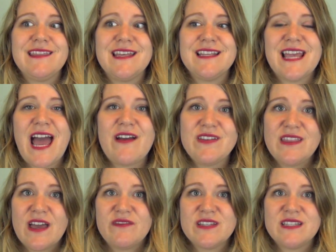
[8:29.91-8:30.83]
that is having
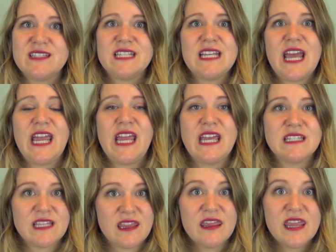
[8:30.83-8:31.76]
that visit today
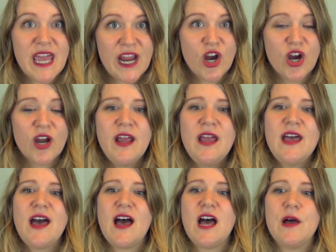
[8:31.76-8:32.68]
is there.
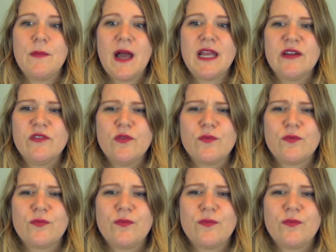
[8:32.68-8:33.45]
Um, I never,